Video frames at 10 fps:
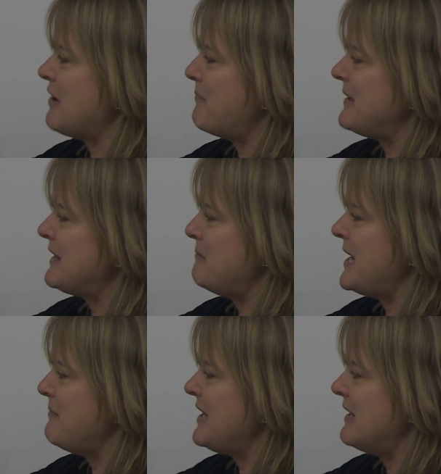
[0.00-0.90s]
dropping the
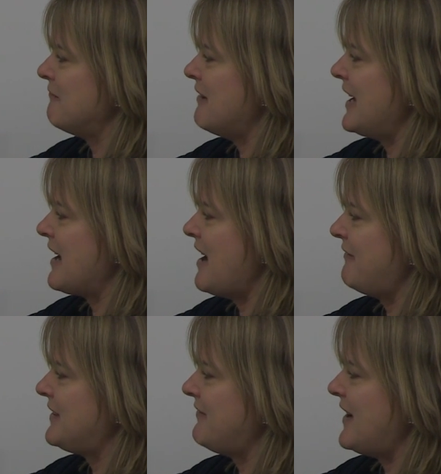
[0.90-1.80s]
baby and running
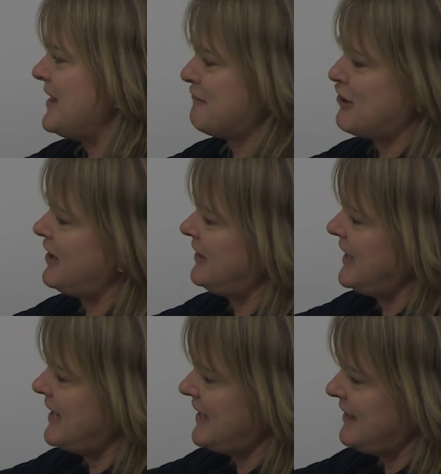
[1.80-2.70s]
off to find the royal
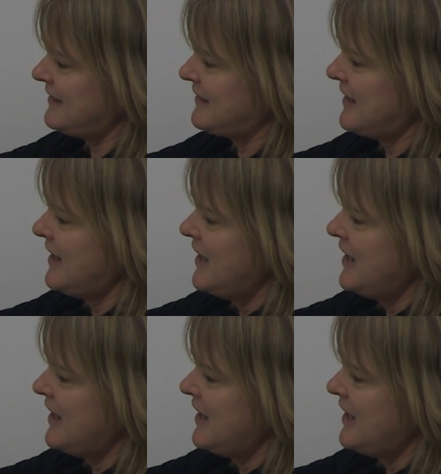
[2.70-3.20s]
nannies.